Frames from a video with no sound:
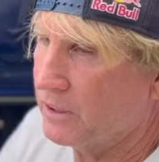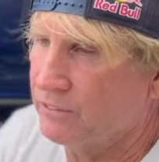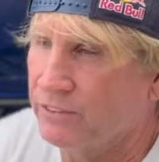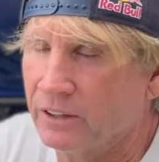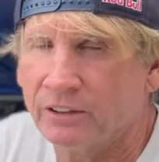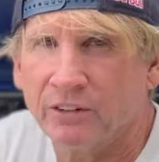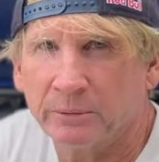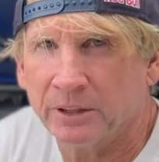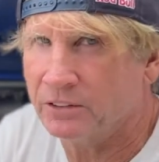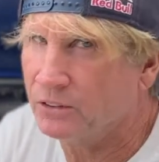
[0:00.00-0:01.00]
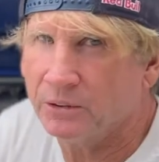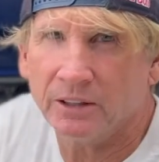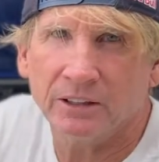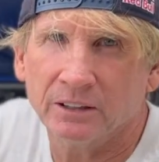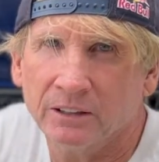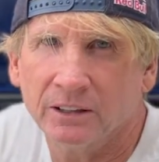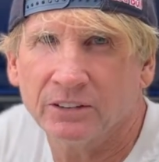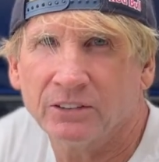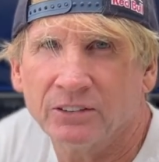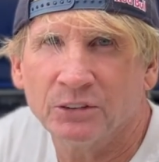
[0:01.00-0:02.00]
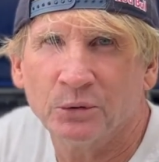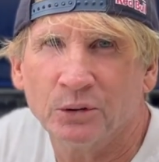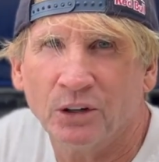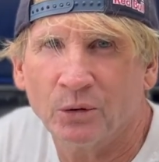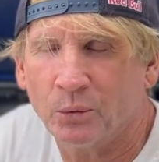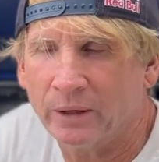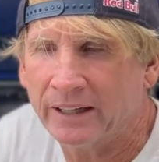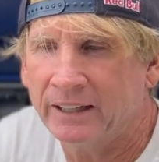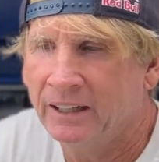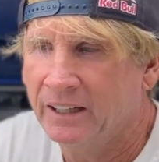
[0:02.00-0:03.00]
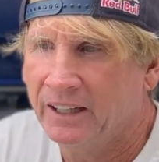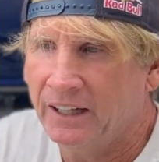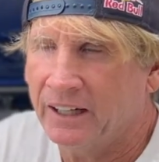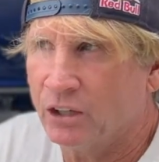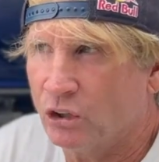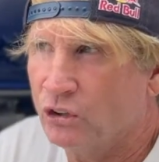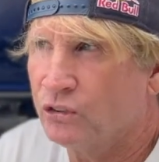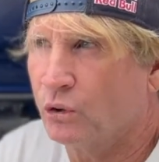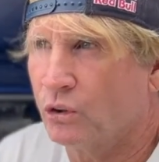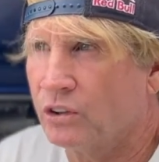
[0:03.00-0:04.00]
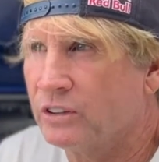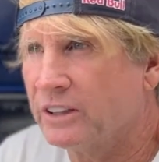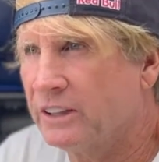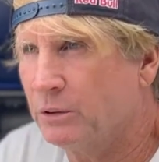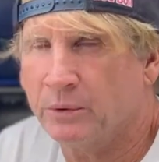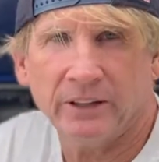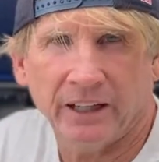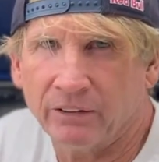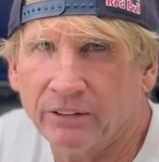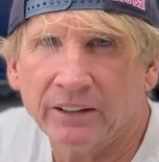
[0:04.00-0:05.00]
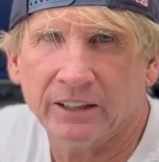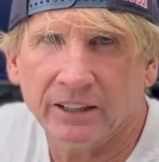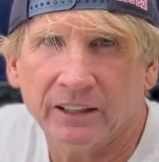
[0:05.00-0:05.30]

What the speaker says: I figured if I'm going to do it, let's do it all the way. I also ordered the kit with everything.